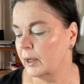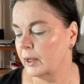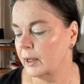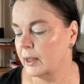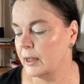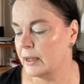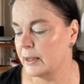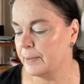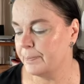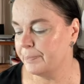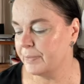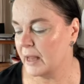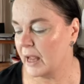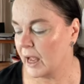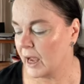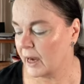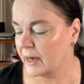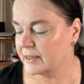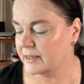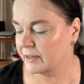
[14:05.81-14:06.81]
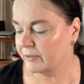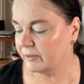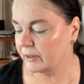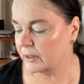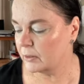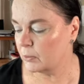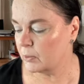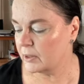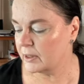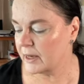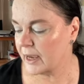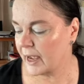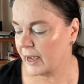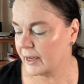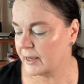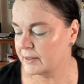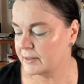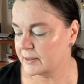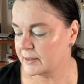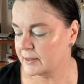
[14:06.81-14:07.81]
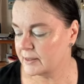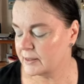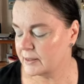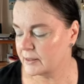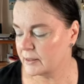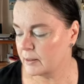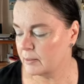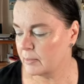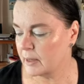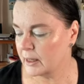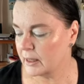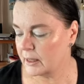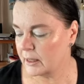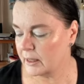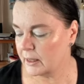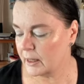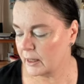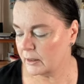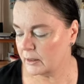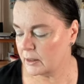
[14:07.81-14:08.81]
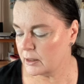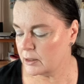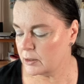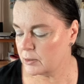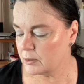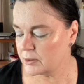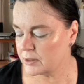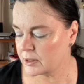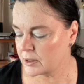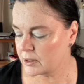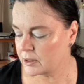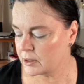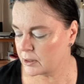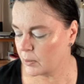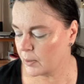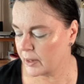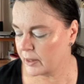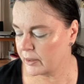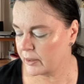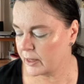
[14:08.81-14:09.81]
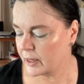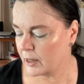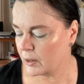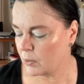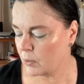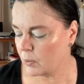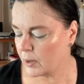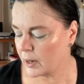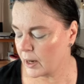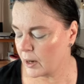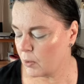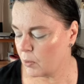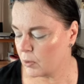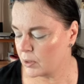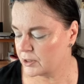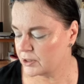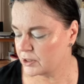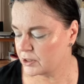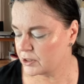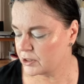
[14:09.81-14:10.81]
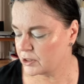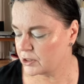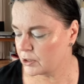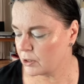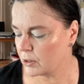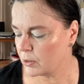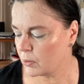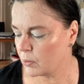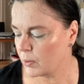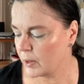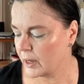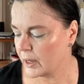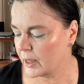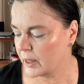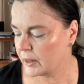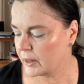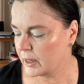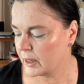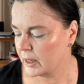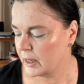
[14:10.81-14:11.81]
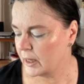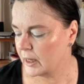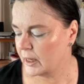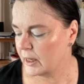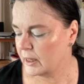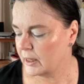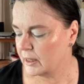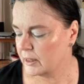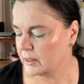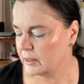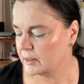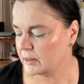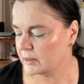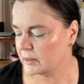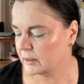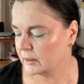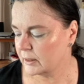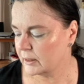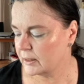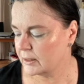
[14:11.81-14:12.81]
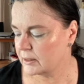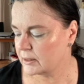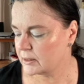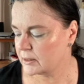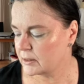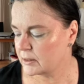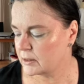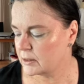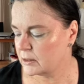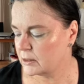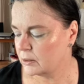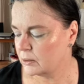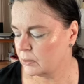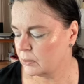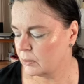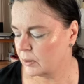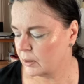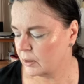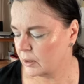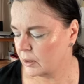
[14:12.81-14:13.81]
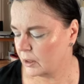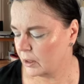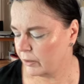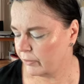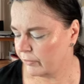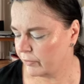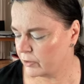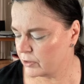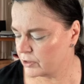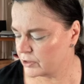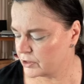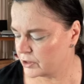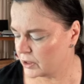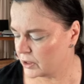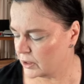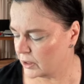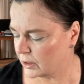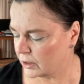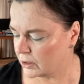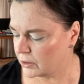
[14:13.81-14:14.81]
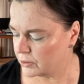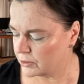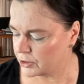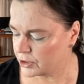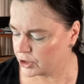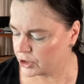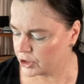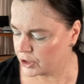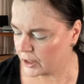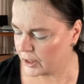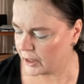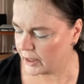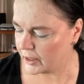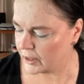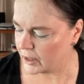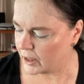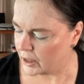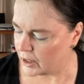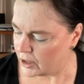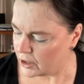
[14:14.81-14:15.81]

I definitely want to add some yellows. So I think what I want to start with is, let's do the first yellow shade.